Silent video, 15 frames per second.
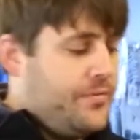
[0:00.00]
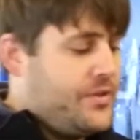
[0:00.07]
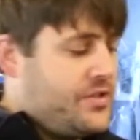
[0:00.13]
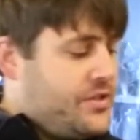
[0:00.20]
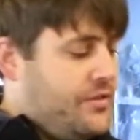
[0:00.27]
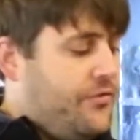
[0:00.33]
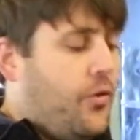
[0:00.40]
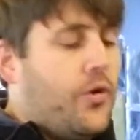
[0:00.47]
This
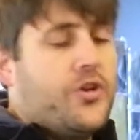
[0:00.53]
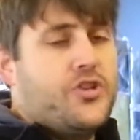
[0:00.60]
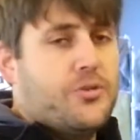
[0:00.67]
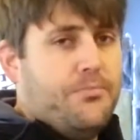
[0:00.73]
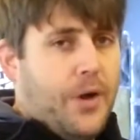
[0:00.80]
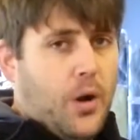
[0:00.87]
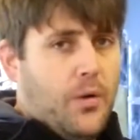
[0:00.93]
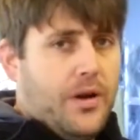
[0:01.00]
is the Voyager
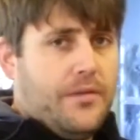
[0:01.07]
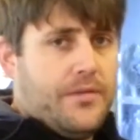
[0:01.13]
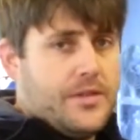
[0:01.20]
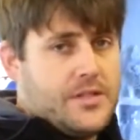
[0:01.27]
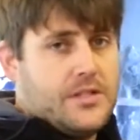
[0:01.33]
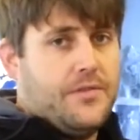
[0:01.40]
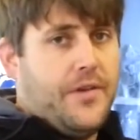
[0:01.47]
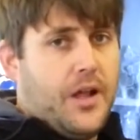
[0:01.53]
Boa.
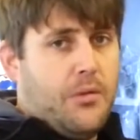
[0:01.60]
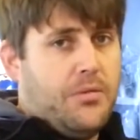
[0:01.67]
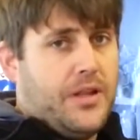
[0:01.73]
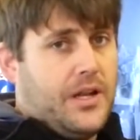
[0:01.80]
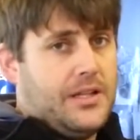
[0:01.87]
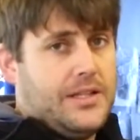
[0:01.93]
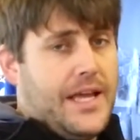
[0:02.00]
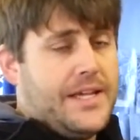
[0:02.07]
This is available
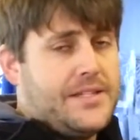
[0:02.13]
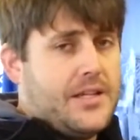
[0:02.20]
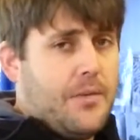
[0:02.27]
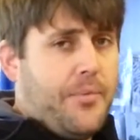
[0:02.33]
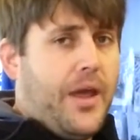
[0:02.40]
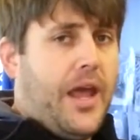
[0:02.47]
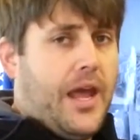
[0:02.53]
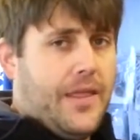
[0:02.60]
in a
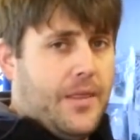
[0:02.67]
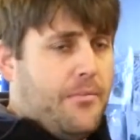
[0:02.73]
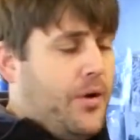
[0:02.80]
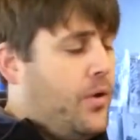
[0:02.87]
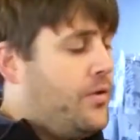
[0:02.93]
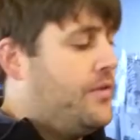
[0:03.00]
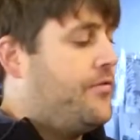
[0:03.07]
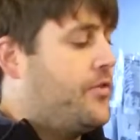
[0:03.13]
lace-up and the
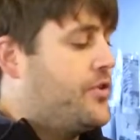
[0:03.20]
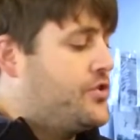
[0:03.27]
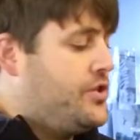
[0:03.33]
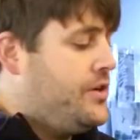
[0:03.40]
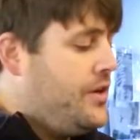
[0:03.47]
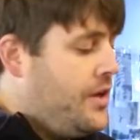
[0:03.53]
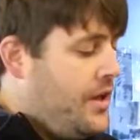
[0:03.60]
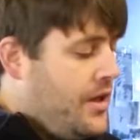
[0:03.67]
Boa
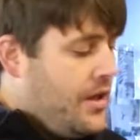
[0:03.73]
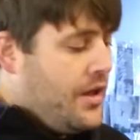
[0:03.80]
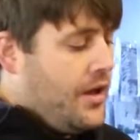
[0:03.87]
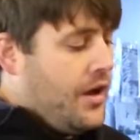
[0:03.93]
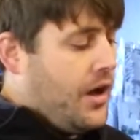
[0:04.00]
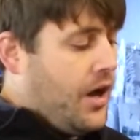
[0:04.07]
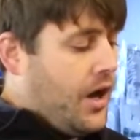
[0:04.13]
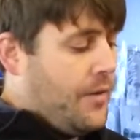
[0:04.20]
version.
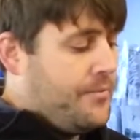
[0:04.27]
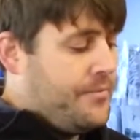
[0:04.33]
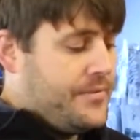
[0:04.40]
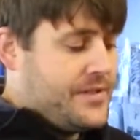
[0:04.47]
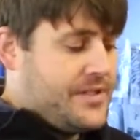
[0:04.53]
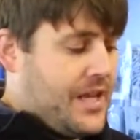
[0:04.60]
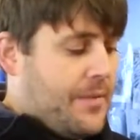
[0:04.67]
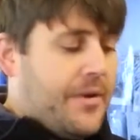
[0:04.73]

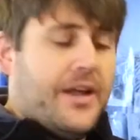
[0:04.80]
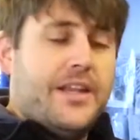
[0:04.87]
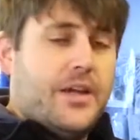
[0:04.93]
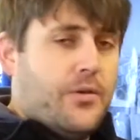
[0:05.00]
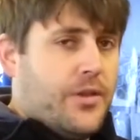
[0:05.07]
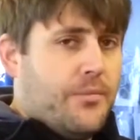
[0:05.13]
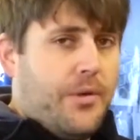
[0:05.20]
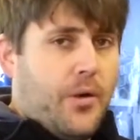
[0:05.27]
Same idea
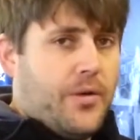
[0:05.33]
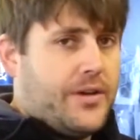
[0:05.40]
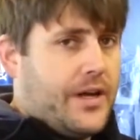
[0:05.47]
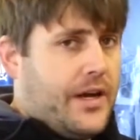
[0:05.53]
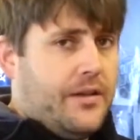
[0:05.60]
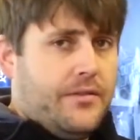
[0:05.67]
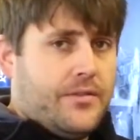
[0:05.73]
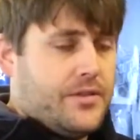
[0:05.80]
with the Boa
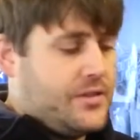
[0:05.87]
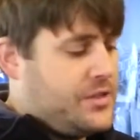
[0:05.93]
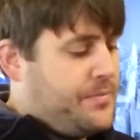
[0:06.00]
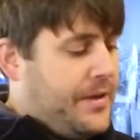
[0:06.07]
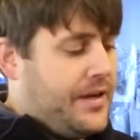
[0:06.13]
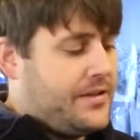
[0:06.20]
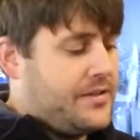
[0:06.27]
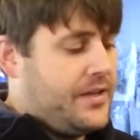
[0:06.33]
dial. You
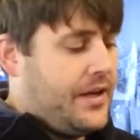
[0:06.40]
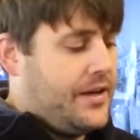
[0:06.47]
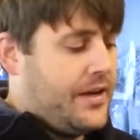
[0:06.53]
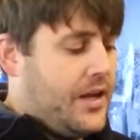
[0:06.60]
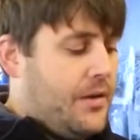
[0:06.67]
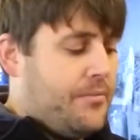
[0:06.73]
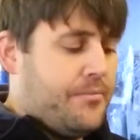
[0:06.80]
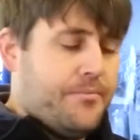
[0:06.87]
spin it to tighten it
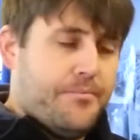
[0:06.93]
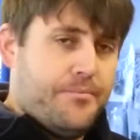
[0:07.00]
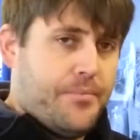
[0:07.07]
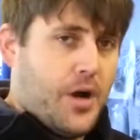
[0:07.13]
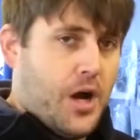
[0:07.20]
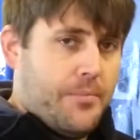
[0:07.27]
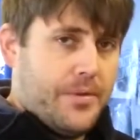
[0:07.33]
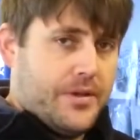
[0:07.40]
up,
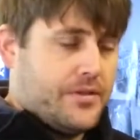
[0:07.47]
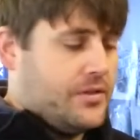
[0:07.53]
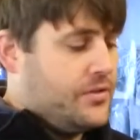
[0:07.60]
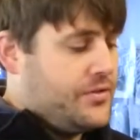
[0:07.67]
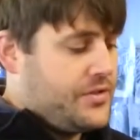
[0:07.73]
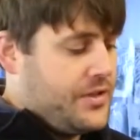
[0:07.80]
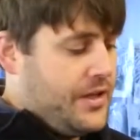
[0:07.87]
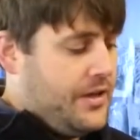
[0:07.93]
pop it to
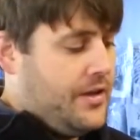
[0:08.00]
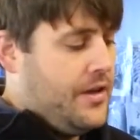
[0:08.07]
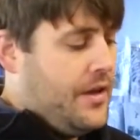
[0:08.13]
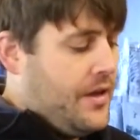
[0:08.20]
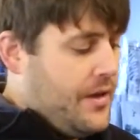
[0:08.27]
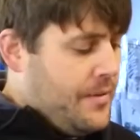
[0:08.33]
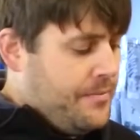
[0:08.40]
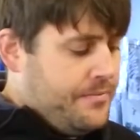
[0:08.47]
loosen it.
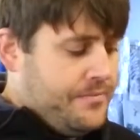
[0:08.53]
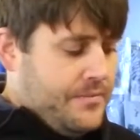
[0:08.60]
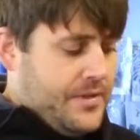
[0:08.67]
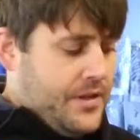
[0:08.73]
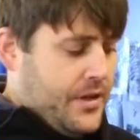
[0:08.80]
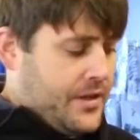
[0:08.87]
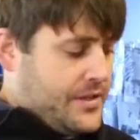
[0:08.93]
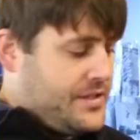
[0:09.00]

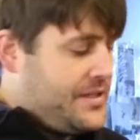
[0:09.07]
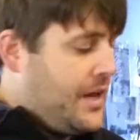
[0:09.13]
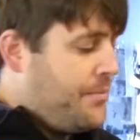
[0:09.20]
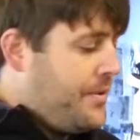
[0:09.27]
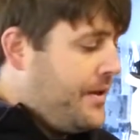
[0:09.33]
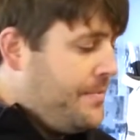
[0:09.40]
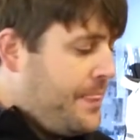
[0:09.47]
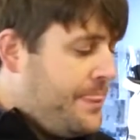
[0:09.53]
You can
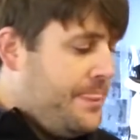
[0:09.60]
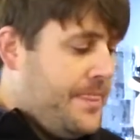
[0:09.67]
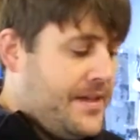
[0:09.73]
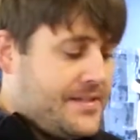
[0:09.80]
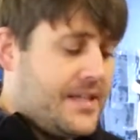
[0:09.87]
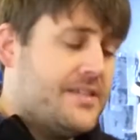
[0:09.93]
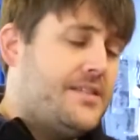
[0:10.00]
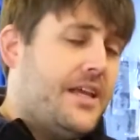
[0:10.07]
step in.
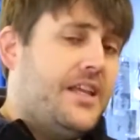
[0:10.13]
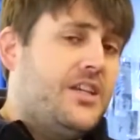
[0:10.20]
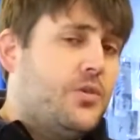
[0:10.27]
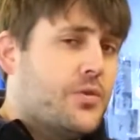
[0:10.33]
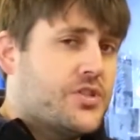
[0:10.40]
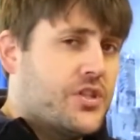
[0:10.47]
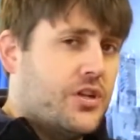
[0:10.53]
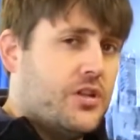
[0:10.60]
This has the
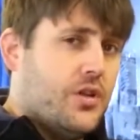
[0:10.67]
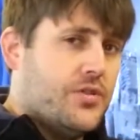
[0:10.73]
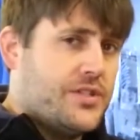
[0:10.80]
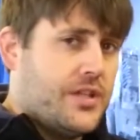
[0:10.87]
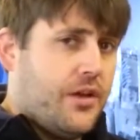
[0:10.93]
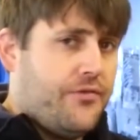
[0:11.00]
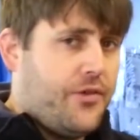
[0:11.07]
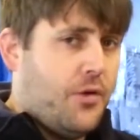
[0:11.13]
Intuition closed
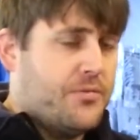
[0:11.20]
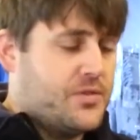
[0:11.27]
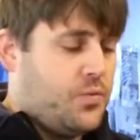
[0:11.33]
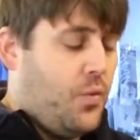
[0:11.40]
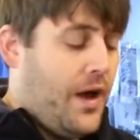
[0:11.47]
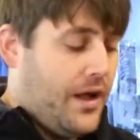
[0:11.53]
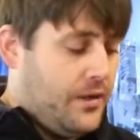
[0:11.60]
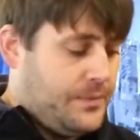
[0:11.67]
cell foam as
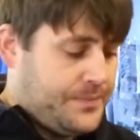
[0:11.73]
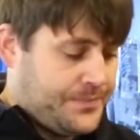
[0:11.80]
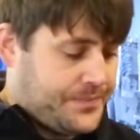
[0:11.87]
well.